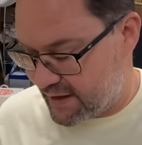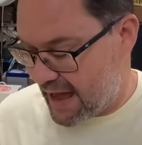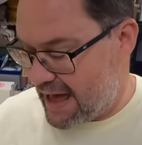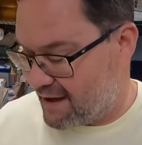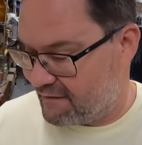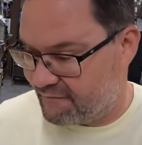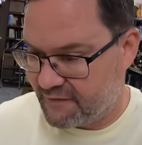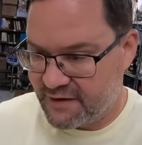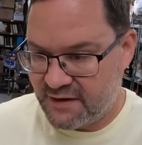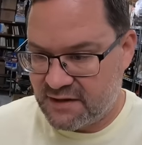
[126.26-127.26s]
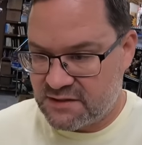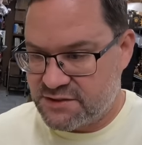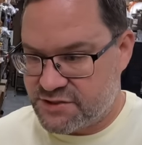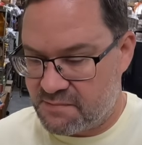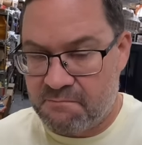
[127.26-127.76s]
we have
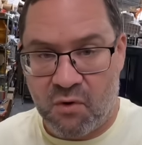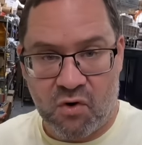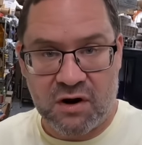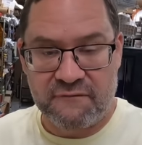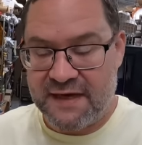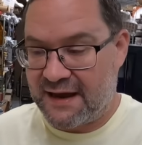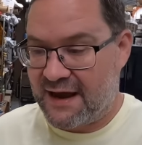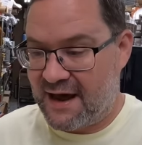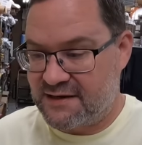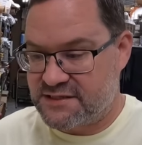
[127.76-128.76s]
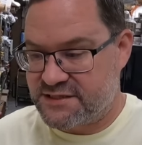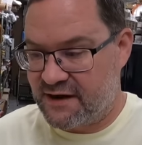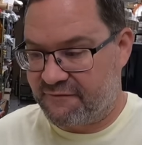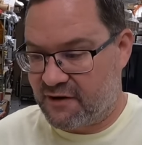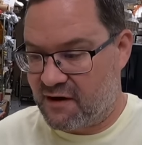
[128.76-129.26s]
some more of that kind of
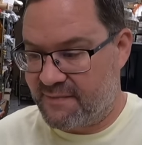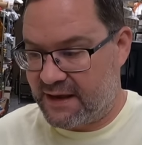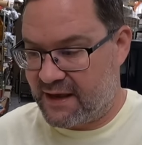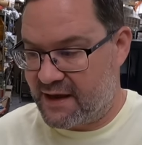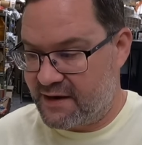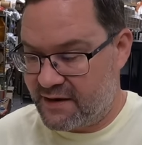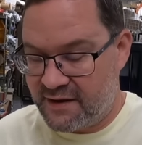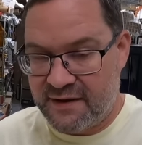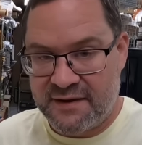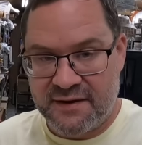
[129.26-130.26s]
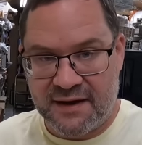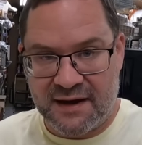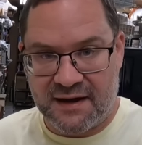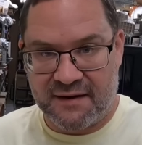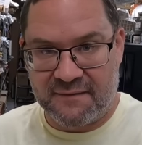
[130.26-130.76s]
stuff coming in.
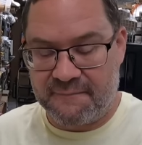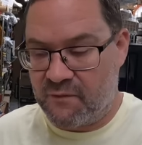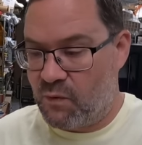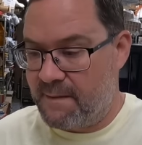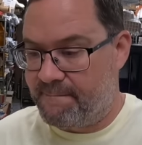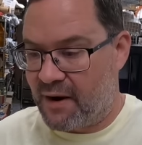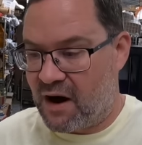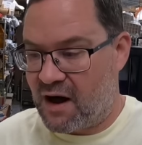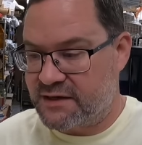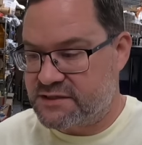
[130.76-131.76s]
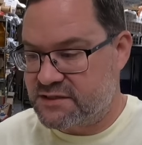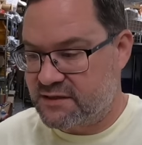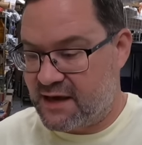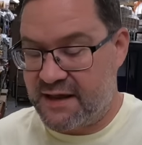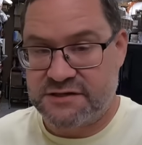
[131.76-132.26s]
Uh, we bought,
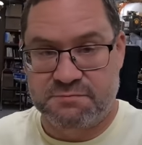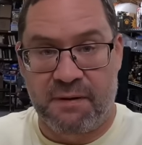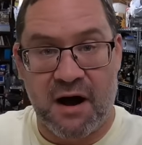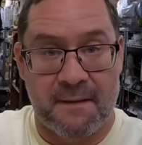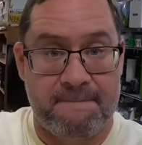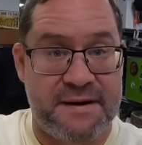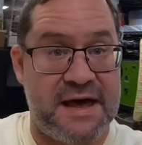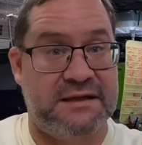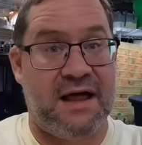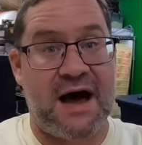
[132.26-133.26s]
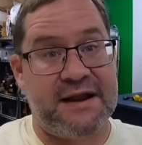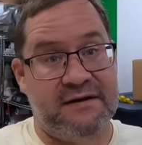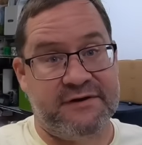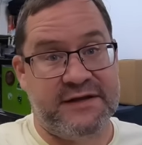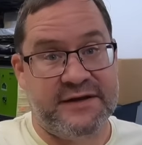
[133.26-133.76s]
Candace bought a big lot
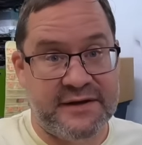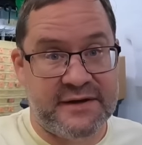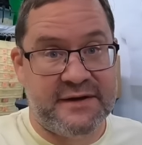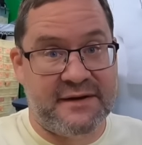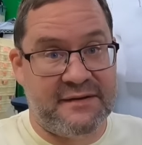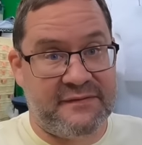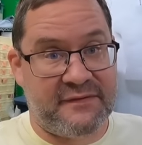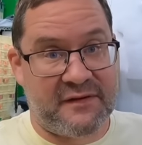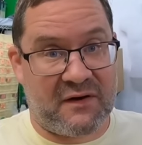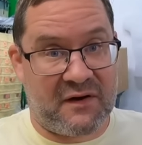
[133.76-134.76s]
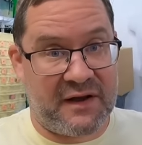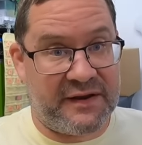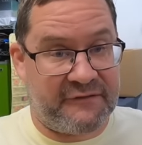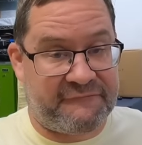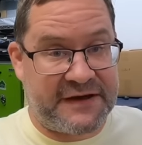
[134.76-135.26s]
of it
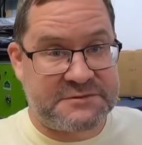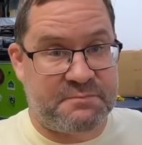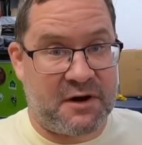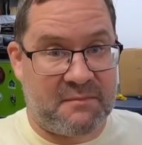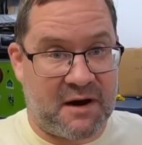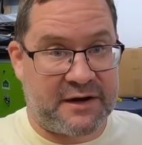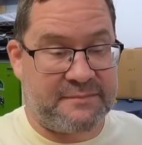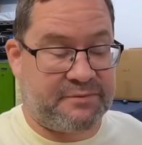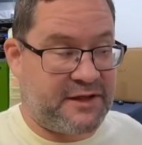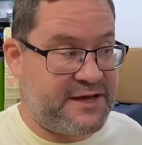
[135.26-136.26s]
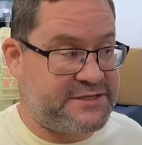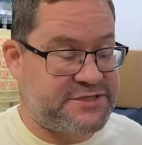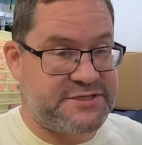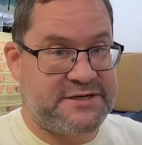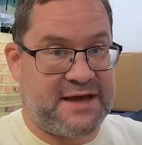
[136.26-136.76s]
on Facebook
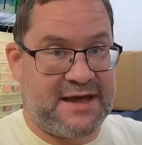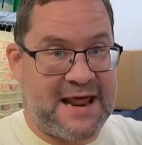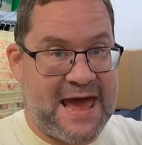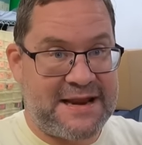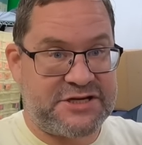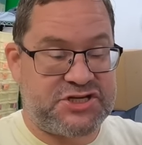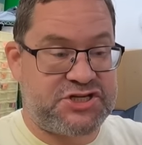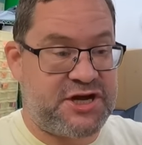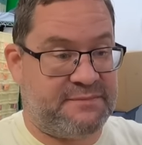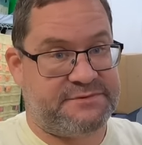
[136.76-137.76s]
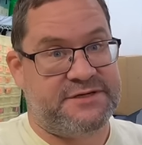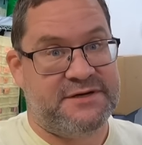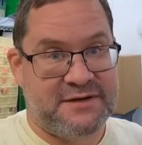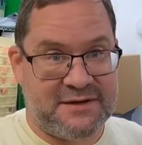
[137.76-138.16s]
Marketplace and had it shipped.